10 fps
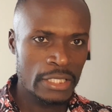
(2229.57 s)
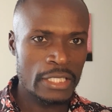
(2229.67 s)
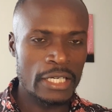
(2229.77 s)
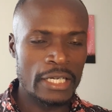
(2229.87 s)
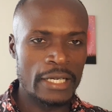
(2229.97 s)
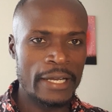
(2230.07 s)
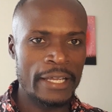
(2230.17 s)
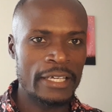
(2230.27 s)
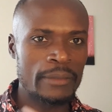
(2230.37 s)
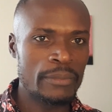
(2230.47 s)
I
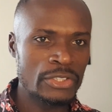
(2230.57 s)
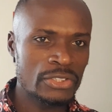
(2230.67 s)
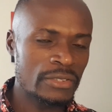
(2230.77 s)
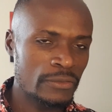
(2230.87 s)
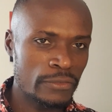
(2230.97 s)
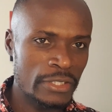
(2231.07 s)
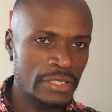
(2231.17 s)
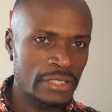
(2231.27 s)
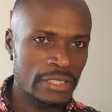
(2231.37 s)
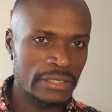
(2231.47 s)
had mentioned, for
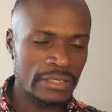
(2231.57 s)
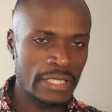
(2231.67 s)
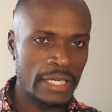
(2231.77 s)
instance,